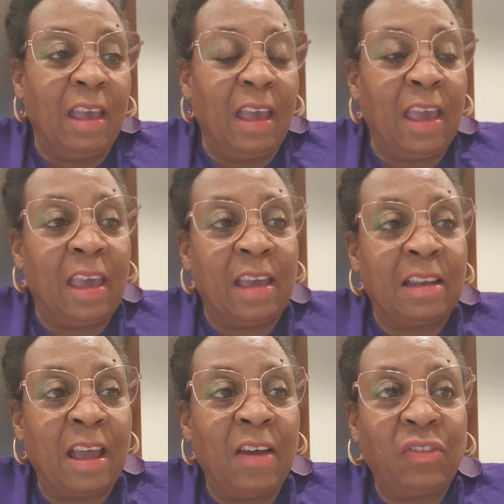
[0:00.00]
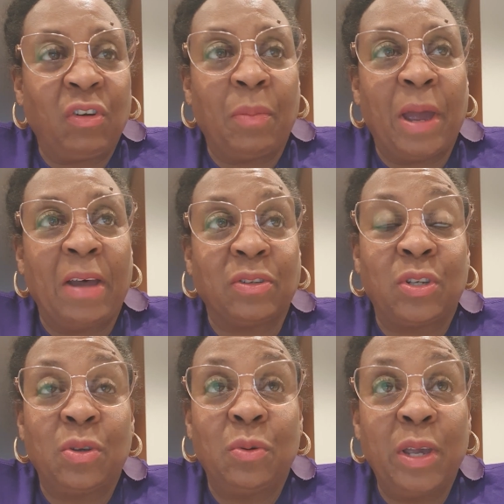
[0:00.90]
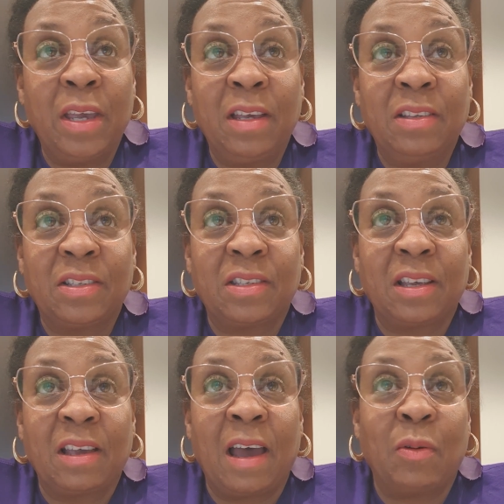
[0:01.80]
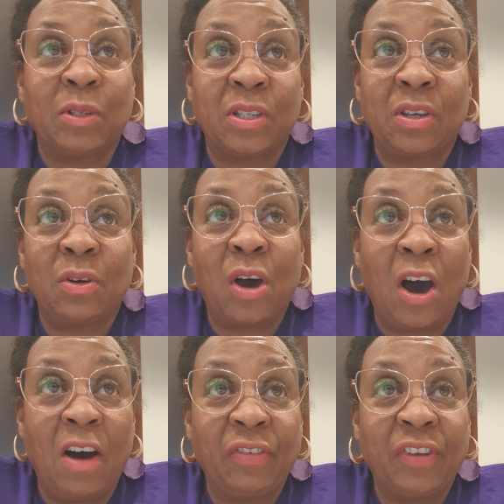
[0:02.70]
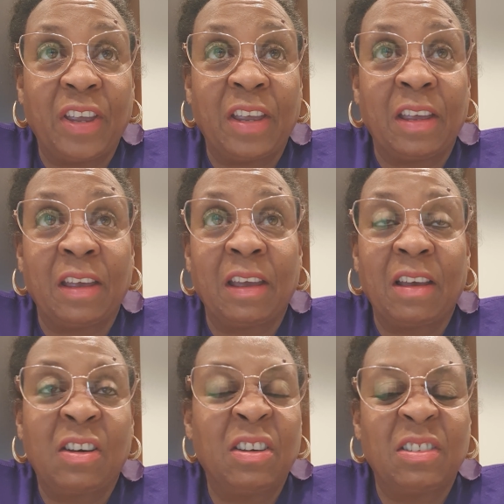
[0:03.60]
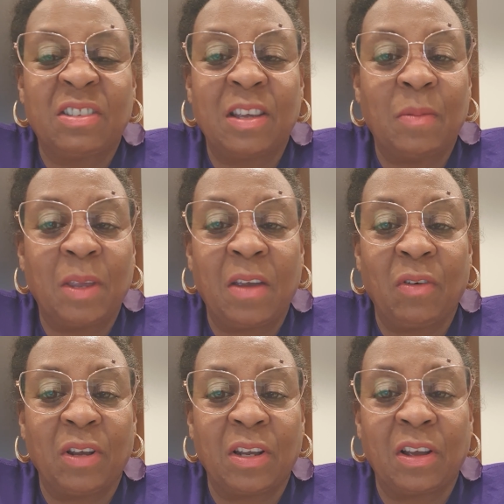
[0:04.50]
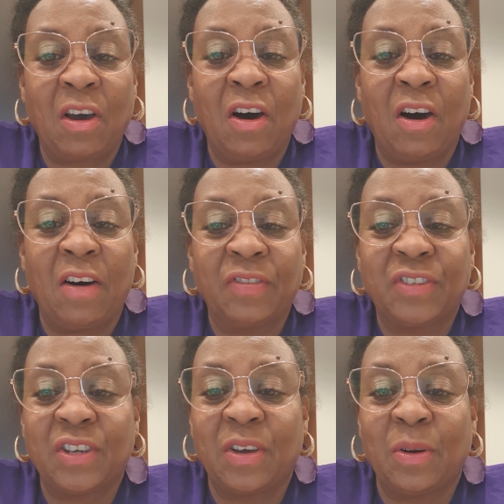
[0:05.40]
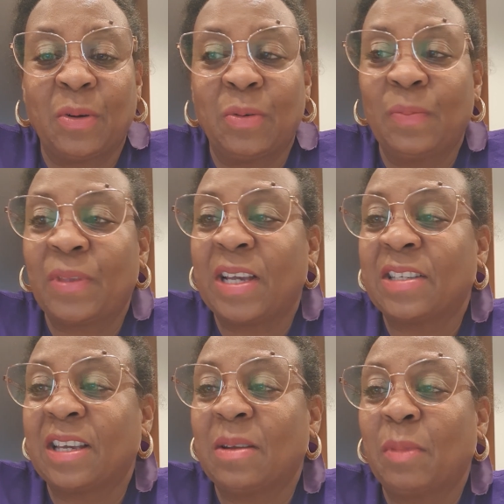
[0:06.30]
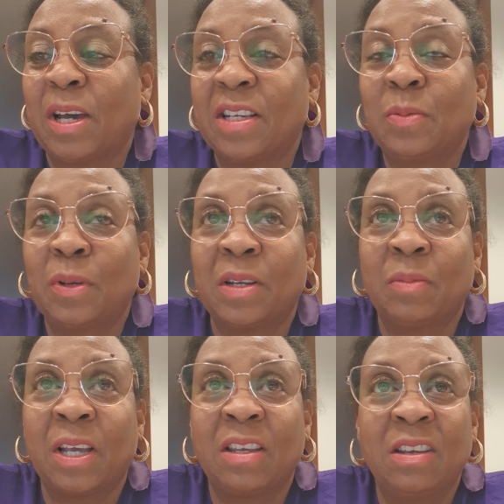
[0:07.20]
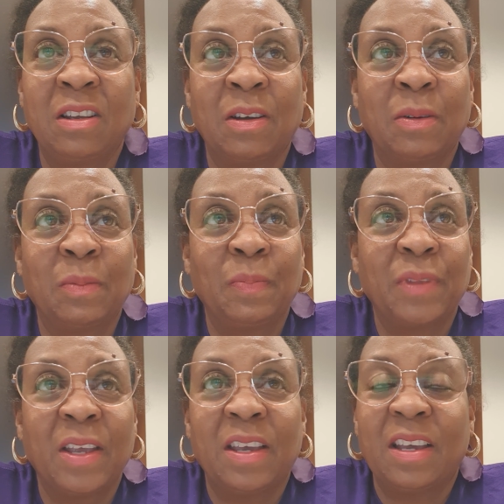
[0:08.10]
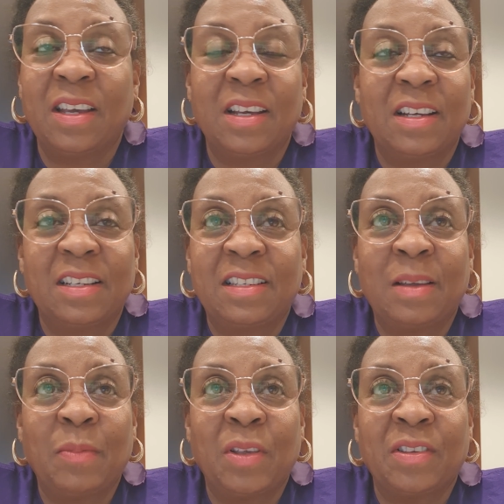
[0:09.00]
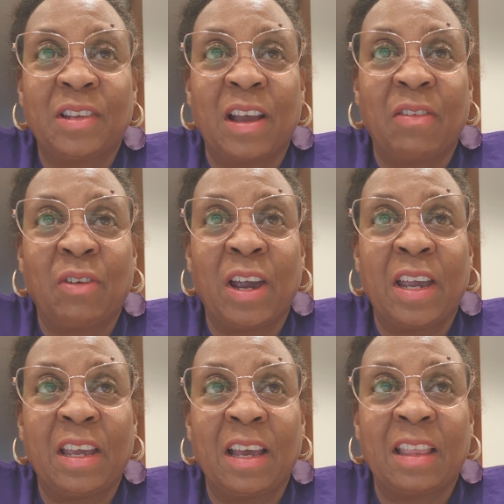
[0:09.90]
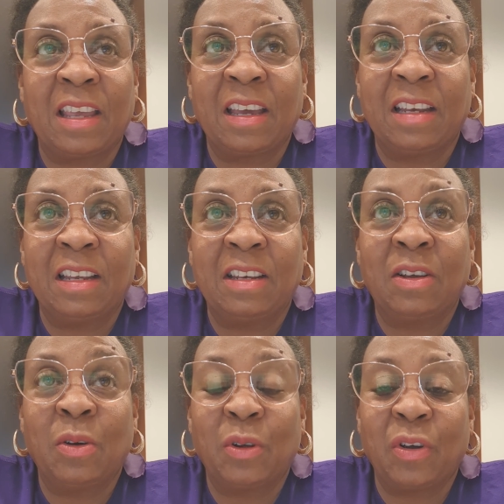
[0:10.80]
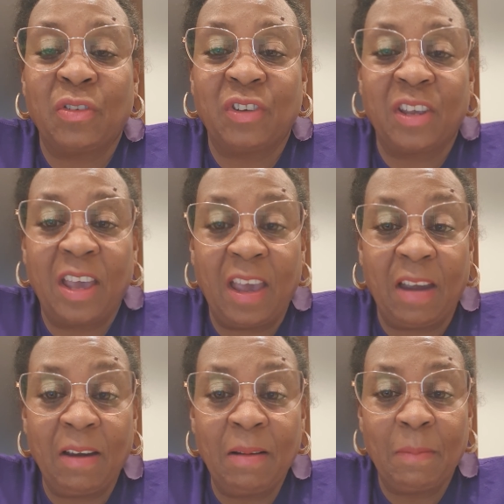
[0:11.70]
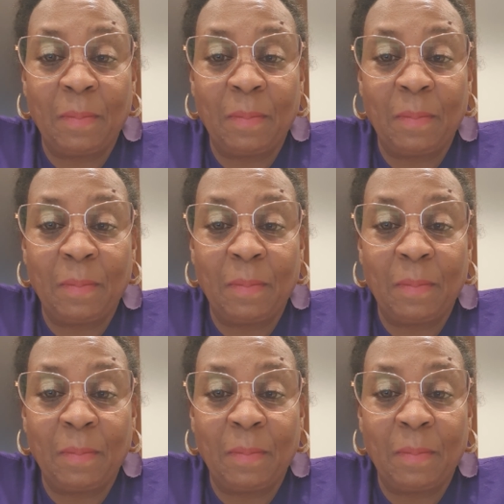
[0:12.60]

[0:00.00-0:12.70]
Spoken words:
And after about 2 weeks, I was still coughing, couldn't seem to get rid of the cough. So I said to my husband, I'm like, something's not right. I think I need to go to urgent care.